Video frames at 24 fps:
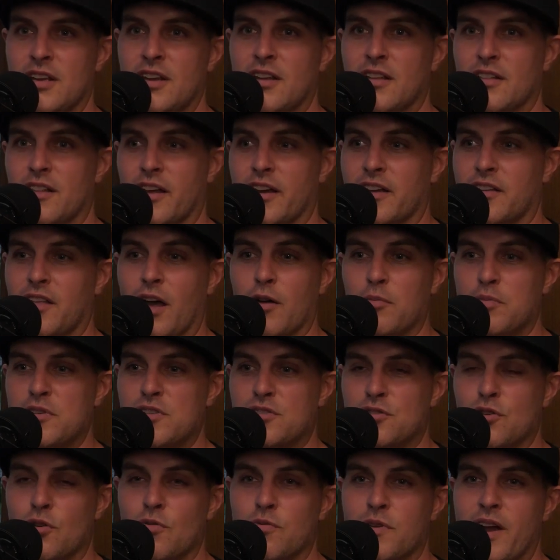Like, that'd be
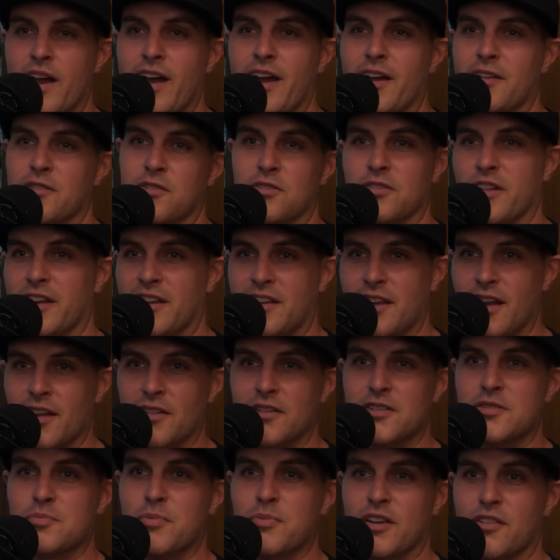so rad. And you're like, yeah,
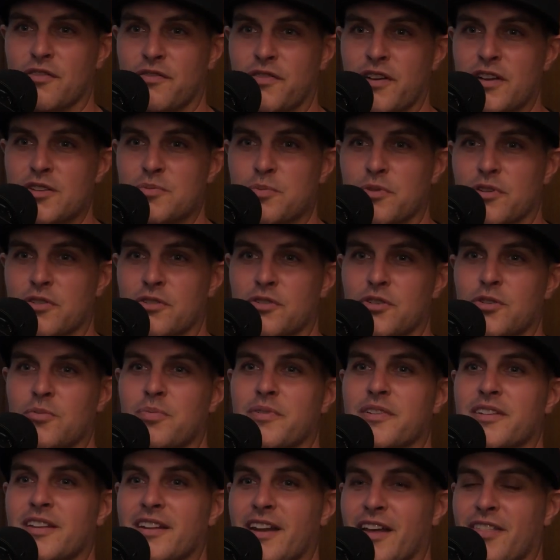let's make a Facebook group.
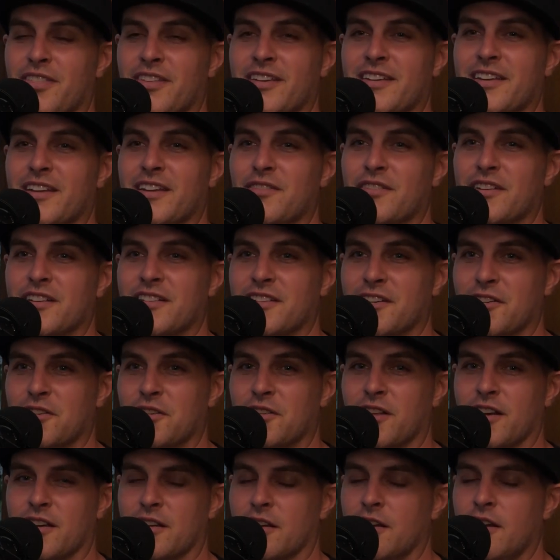And then I think even in there, you're
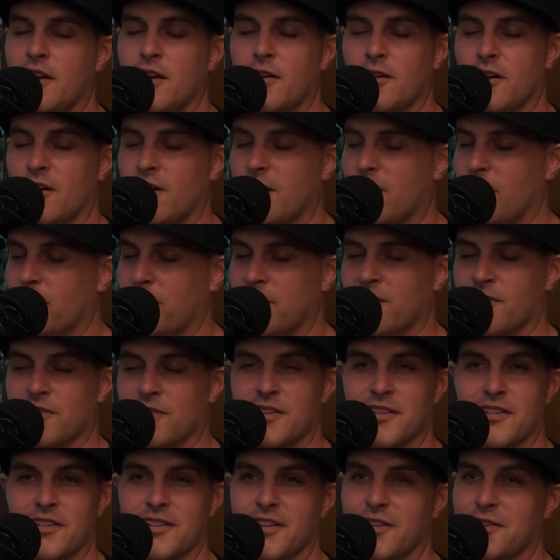like, oh, we don't need
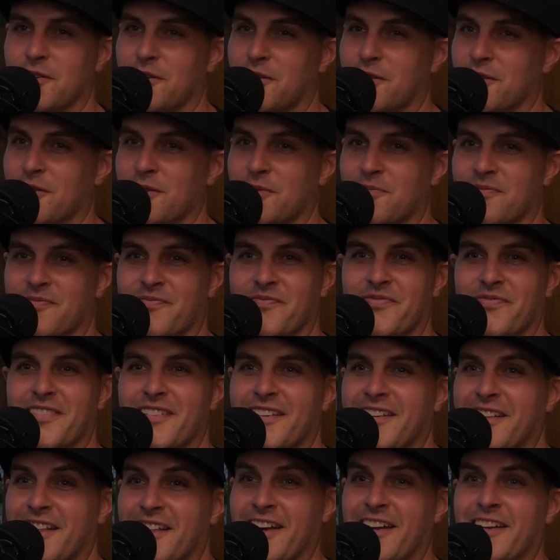another group.
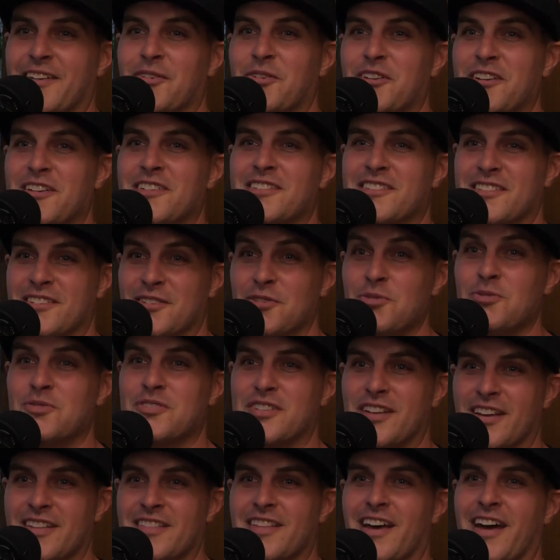Like you
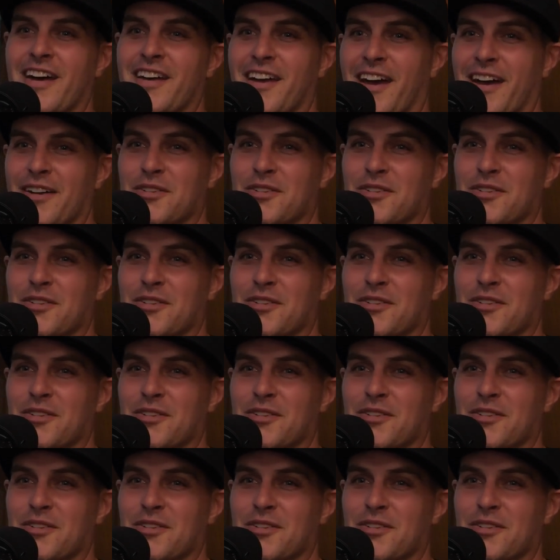said that actually.